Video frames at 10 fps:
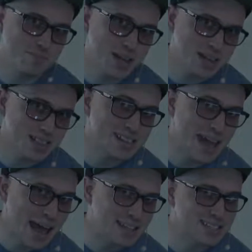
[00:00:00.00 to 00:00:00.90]
make it
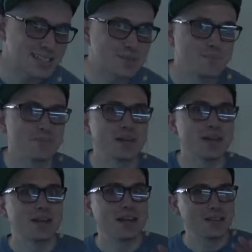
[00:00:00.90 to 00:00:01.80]
last,
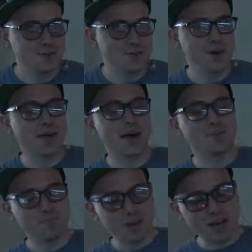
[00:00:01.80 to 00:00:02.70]
and you know that.
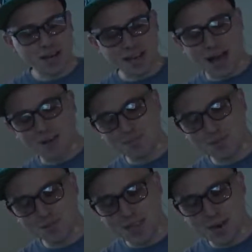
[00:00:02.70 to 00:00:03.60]
But I'm
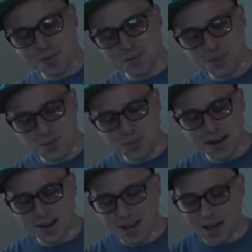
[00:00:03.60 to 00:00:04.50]
doing that with the youth
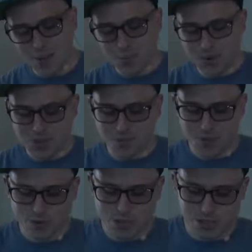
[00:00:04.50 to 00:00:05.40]
right now with the
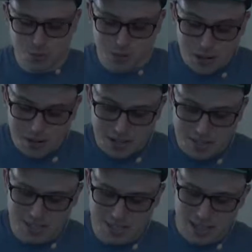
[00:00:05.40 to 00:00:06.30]
fruits of the
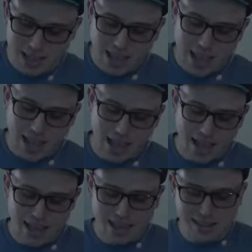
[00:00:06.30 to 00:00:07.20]
spirits,
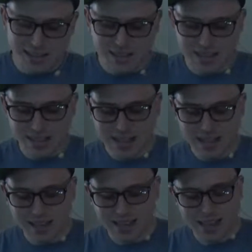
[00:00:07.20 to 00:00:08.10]
and
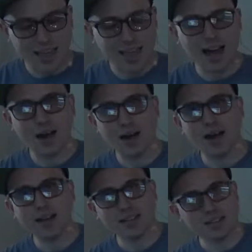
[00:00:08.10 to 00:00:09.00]

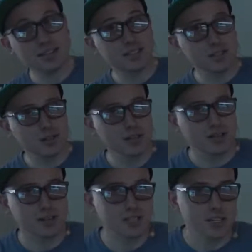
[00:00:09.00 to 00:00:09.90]
it's still
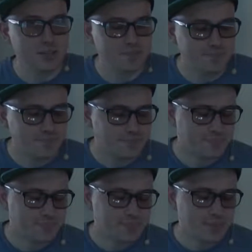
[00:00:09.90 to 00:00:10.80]
good. It's good.
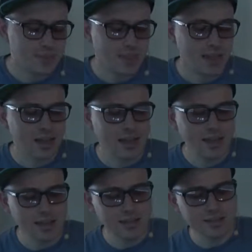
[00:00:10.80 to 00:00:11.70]

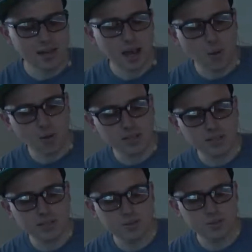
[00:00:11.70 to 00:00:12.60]
And I wanted
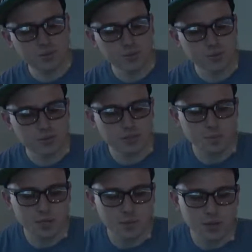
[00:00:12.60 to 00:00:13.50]
to
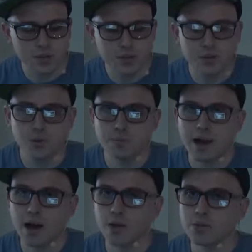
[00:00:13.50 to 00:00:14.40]
speak with you
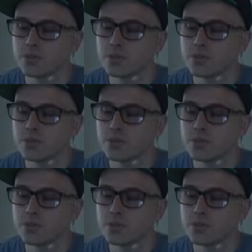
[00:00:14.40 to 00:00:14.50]
about